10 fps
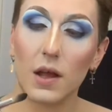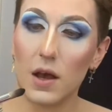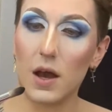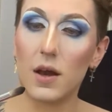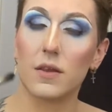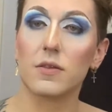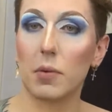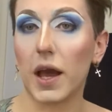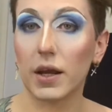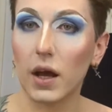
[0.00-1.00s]
The
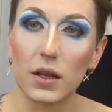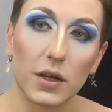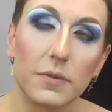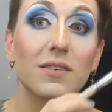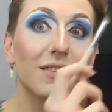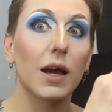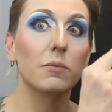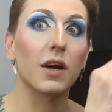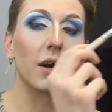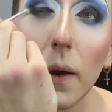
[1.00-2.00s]
black colour. Tap
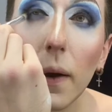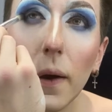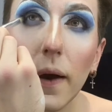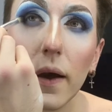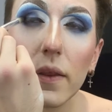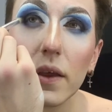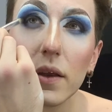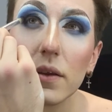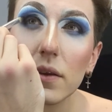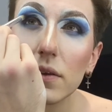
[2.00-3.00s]
tap. And
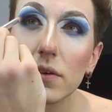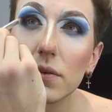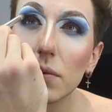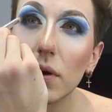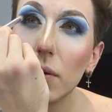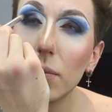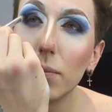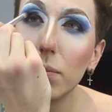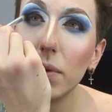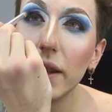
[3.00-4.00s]
then just
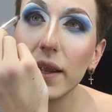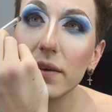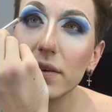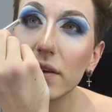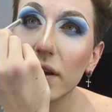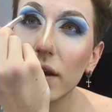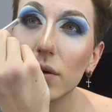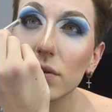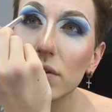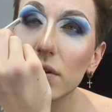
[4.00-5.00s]
blend it
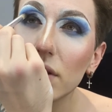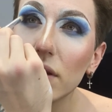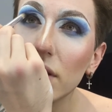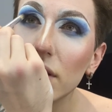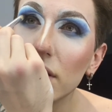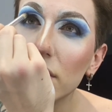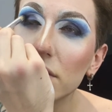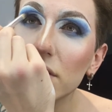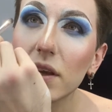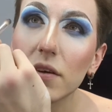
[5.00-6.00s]
out
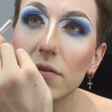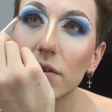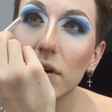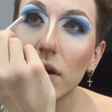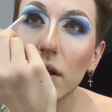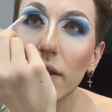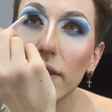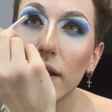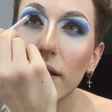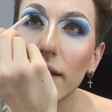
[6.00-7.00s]
to give
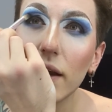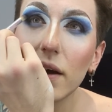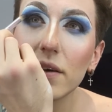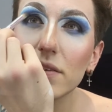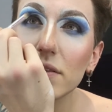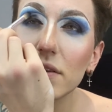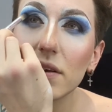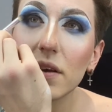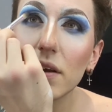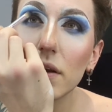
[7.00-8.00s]
that last
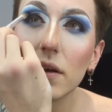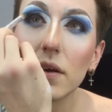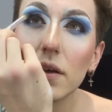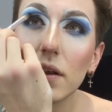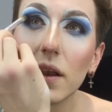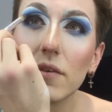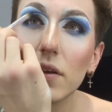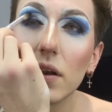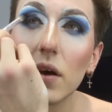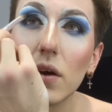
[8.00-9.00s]

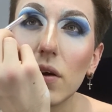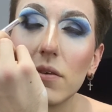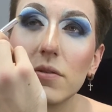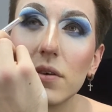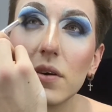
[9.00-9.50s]
level of